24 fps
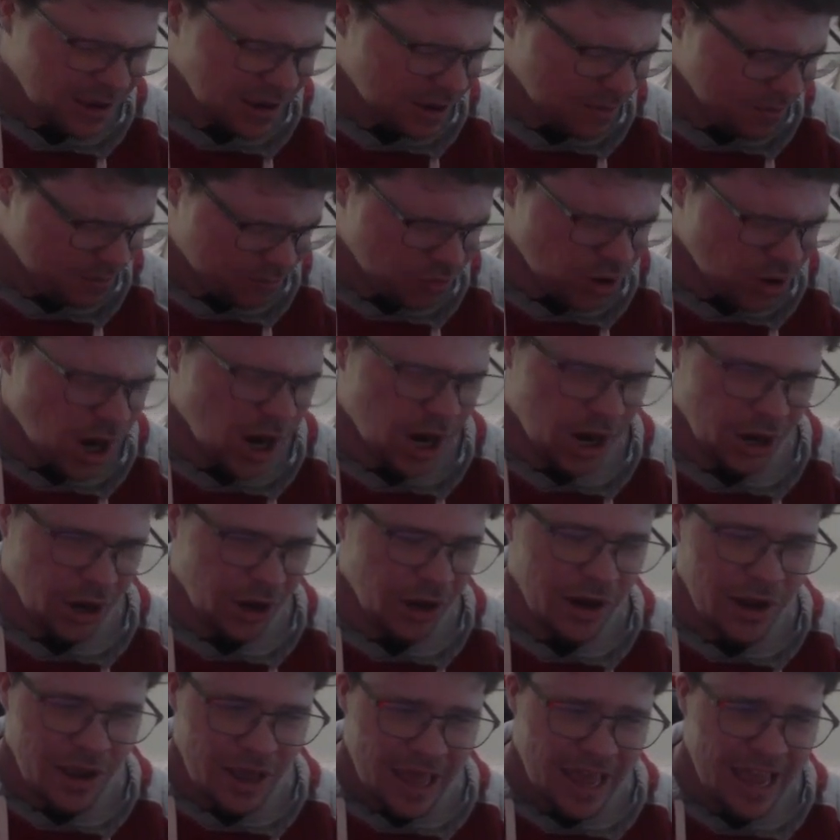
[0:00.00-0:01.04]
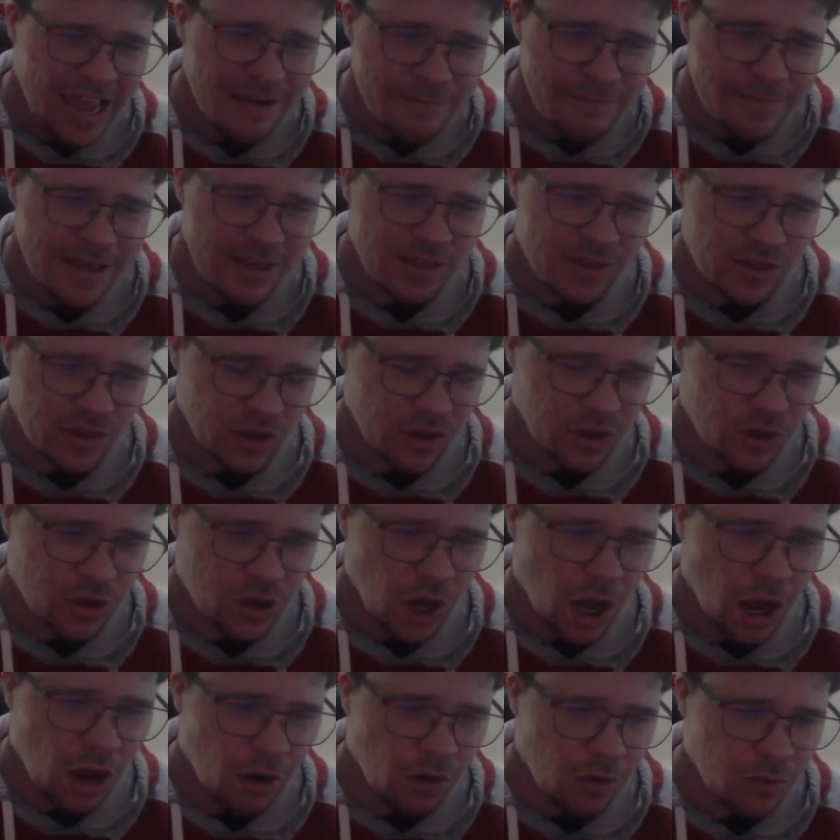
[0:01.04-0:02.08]
Bro, he missed
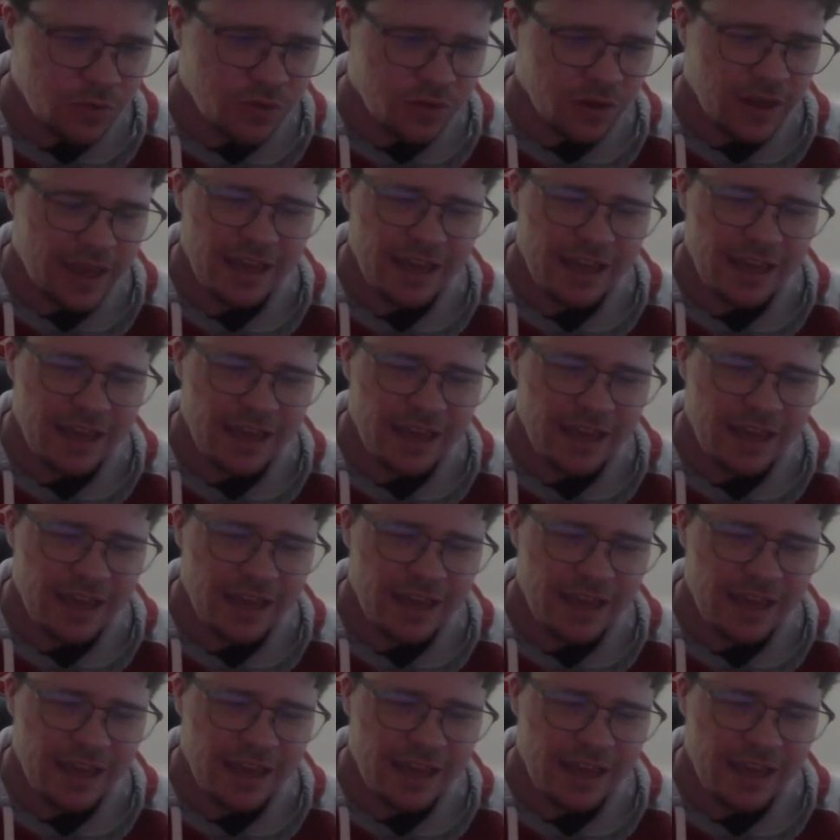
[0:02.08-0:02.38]
goals.